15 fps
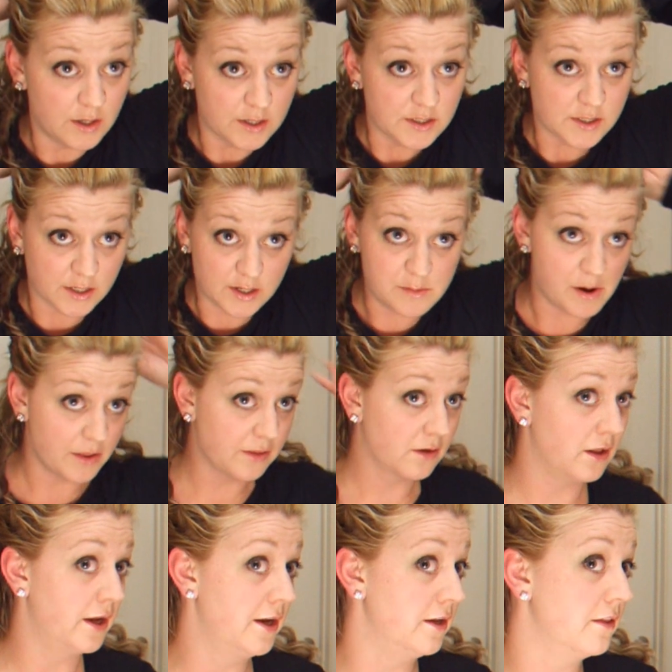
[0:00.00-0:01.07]
I could tell you about
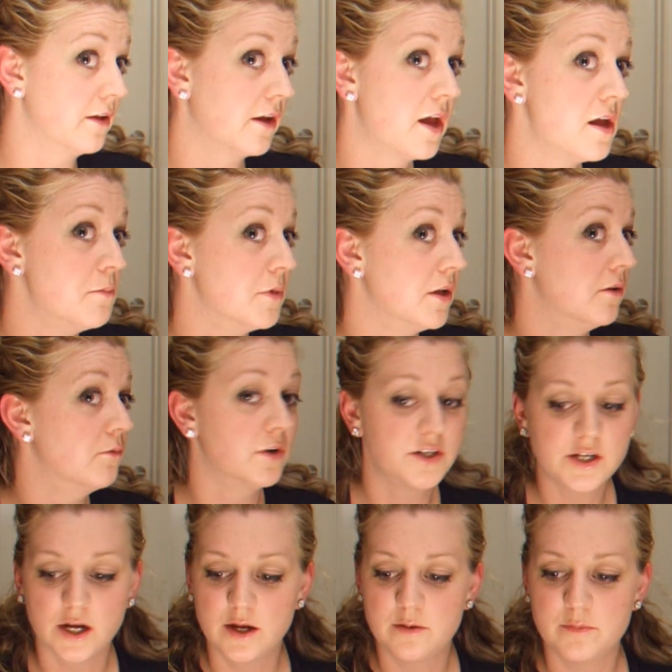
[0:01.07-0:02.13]
the client that came in one
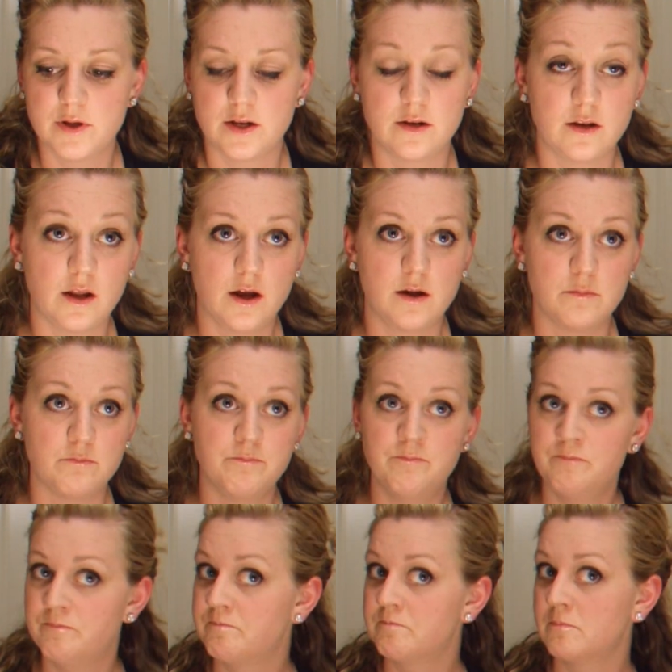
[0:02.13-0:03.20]
time and
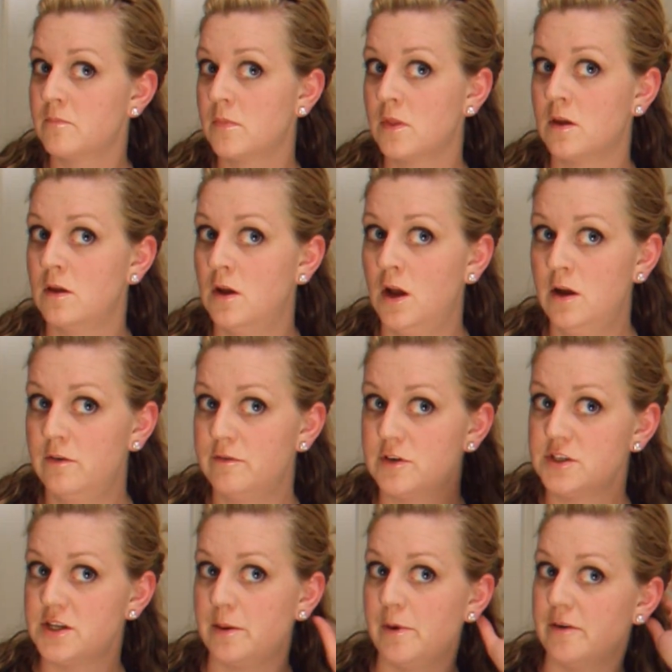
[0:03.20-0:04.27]

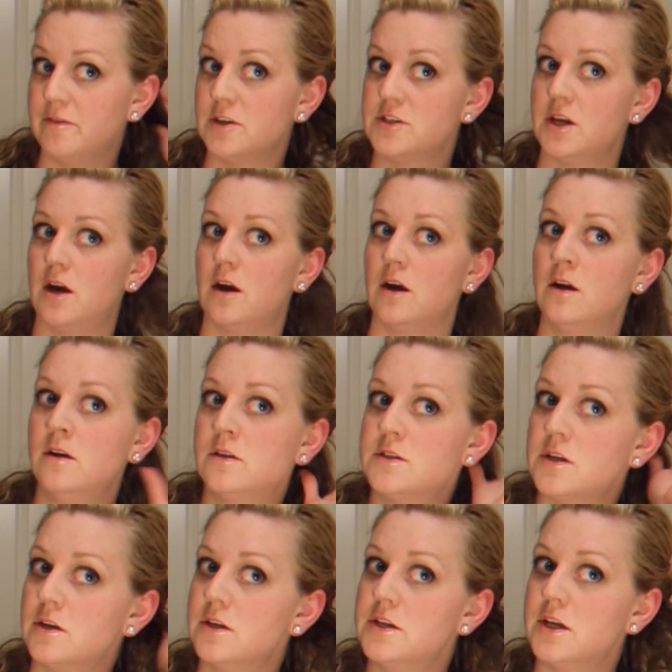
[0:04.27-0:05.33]
first time I ever saw her,
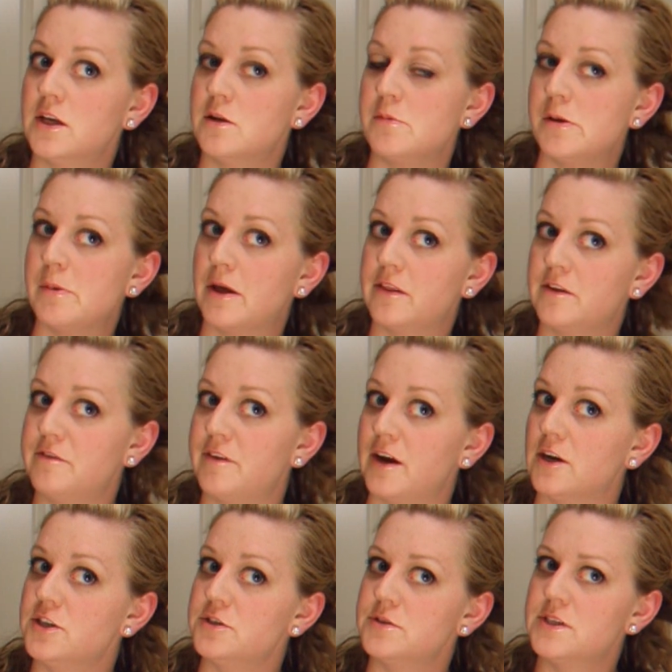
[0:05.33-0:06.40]
started telling me about the
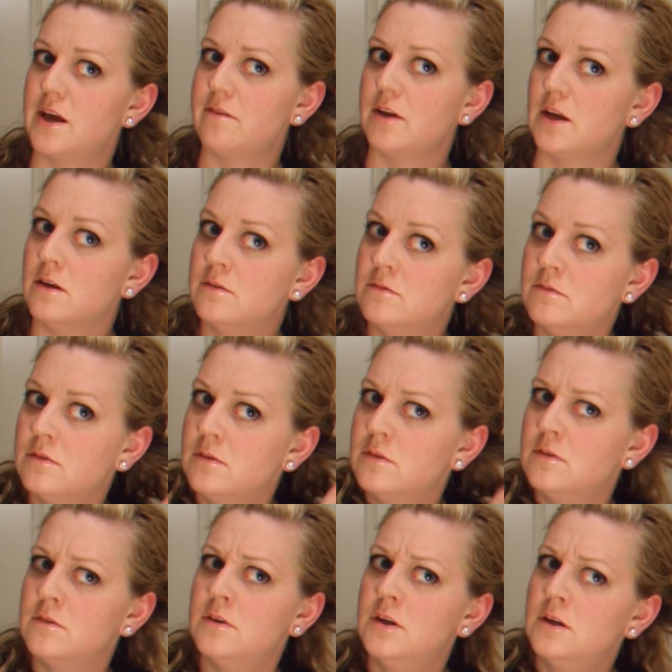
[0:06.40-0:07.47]
affair she was having.
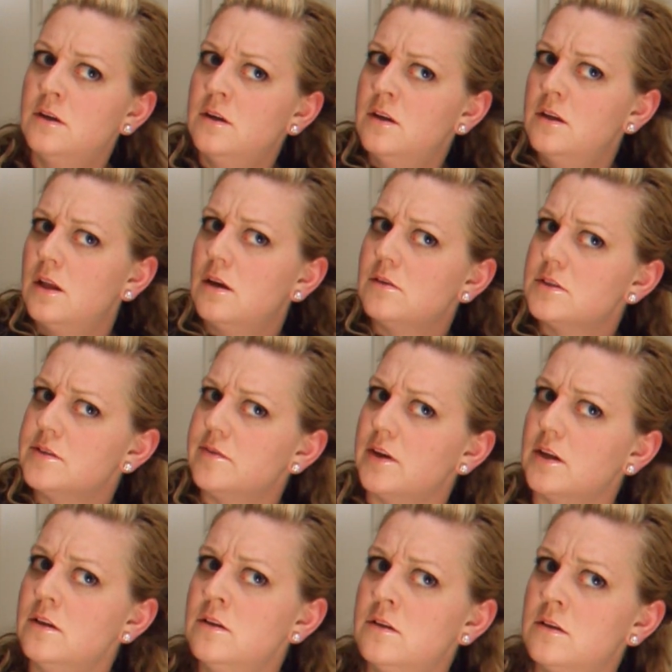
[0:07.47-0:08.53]
That was
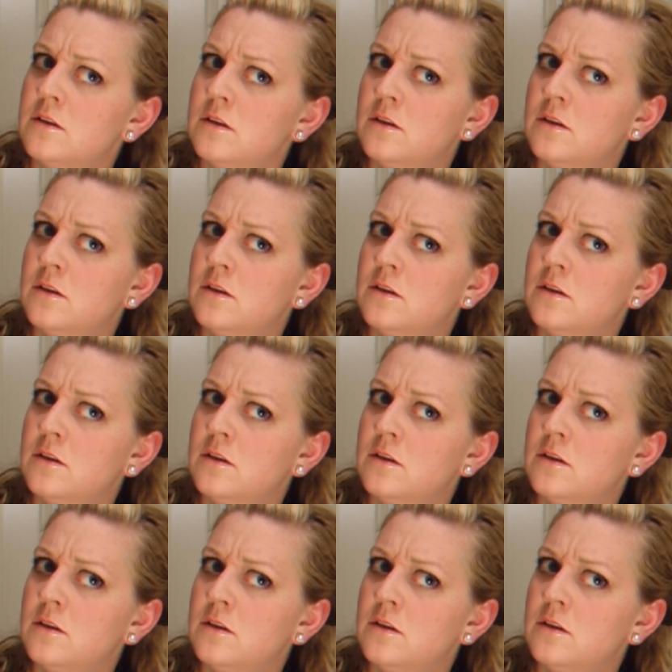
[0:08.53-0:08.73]
fun.